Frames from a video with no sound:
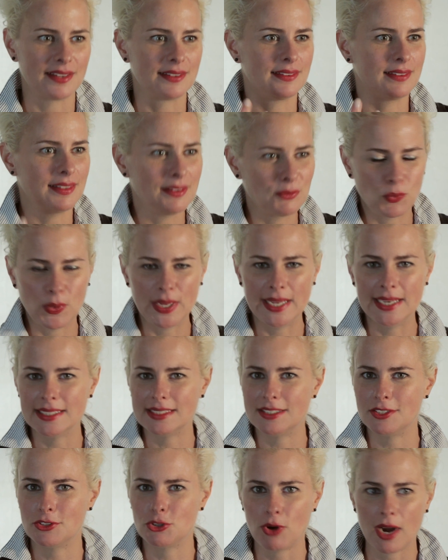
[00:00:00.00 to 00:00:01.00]

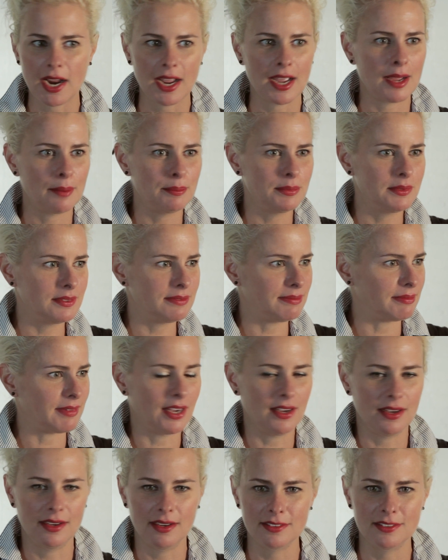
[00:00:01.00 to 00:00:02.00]
winked, grabbed,
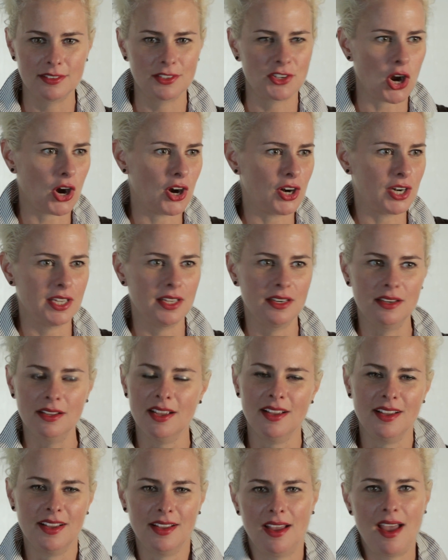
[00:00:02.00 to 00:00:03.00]
hugged, carded,
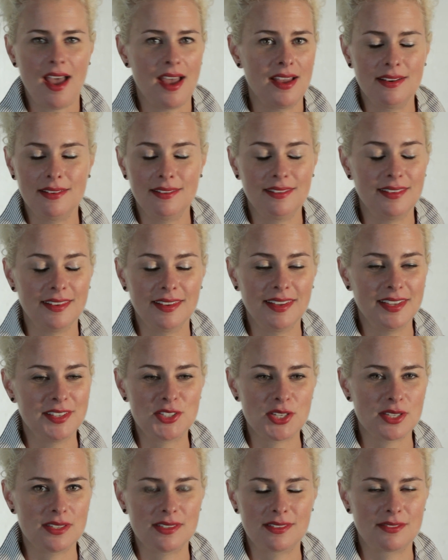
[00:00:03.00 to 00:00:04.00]
and it
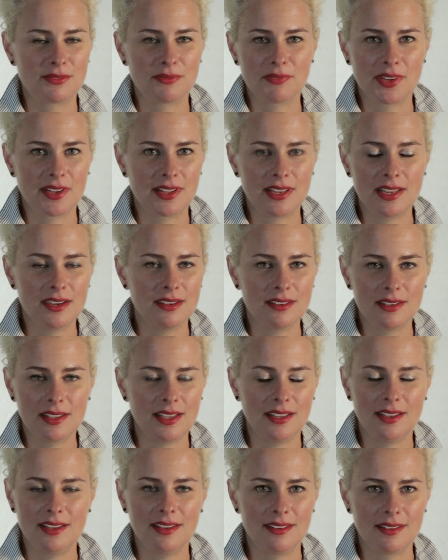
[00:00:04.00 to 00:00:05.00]
just
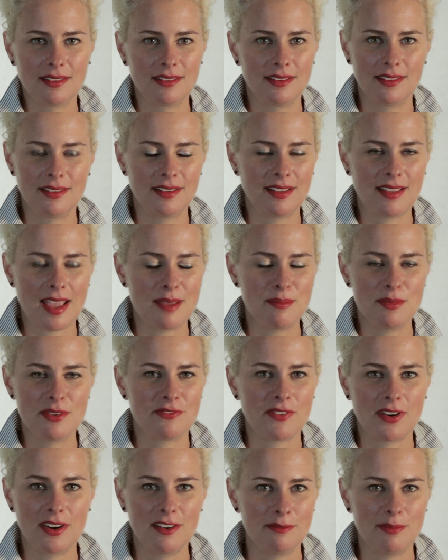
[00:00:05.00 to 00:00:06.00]
clearly came in
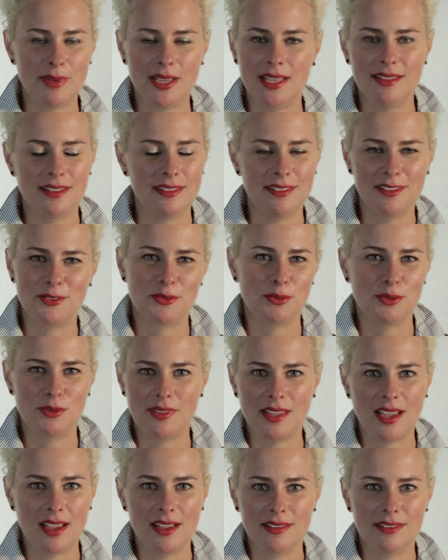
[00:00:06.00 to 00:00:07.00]
front of me that this was
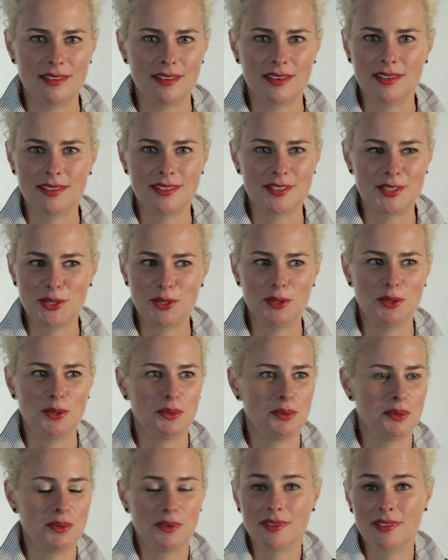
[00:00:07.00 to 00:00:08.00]
the answer
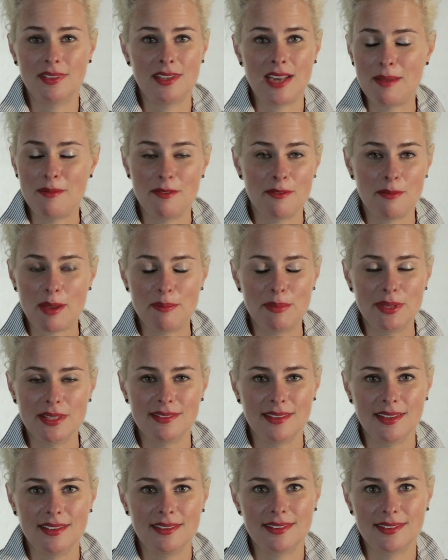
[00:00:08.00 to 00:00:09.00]
to the name of my
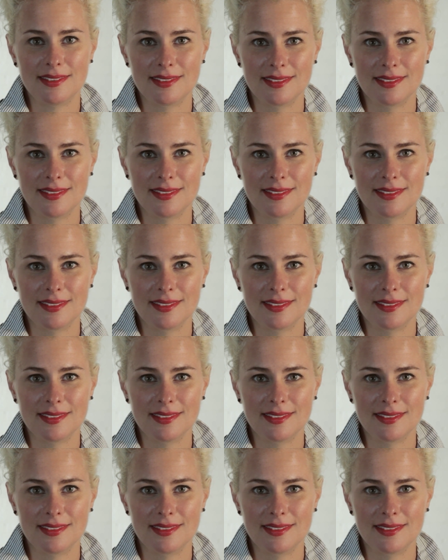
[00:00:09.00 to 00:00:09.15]
business.